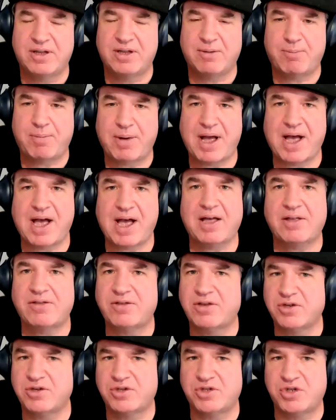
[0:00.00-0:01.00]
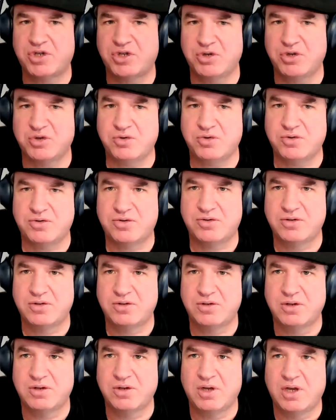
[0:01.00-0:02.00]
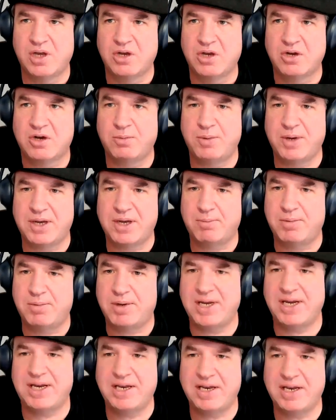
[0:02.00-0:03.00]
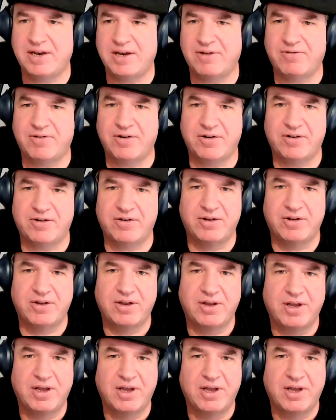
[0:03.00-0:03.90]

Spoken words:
the path you choose could be completely different